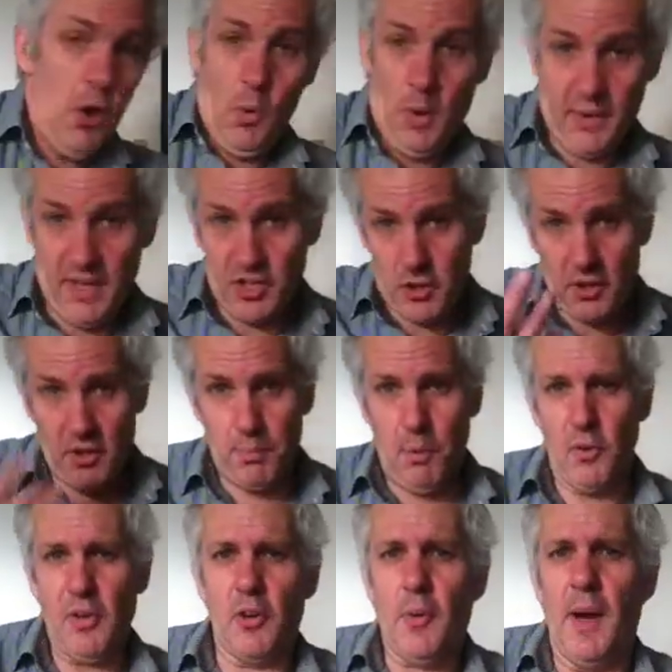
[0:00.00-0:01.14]
Well, that's the
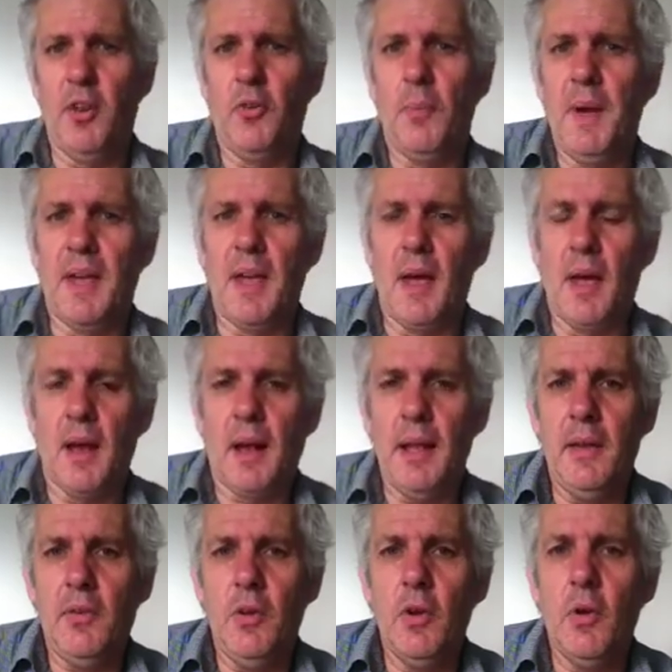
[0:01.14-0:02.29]
point I'm trying to make clear
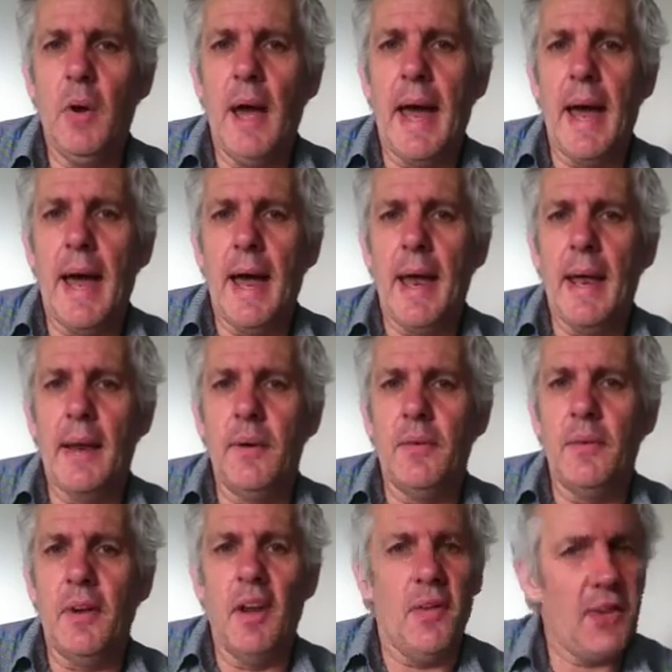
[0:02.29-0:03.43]
to you, and
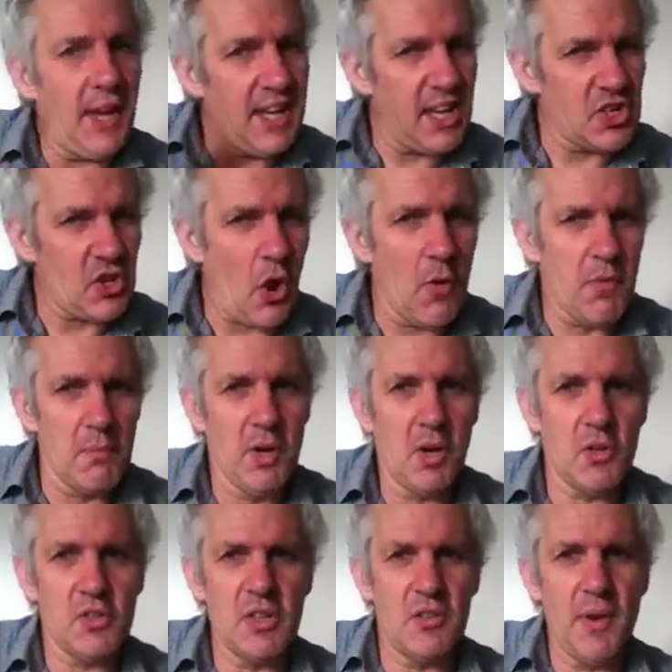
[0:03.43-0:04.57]
think this over
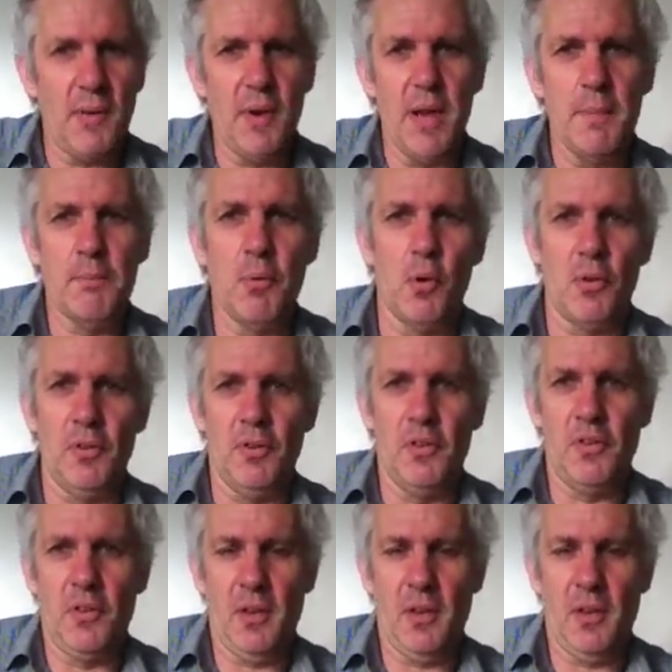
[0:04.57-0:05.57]
because it's very important.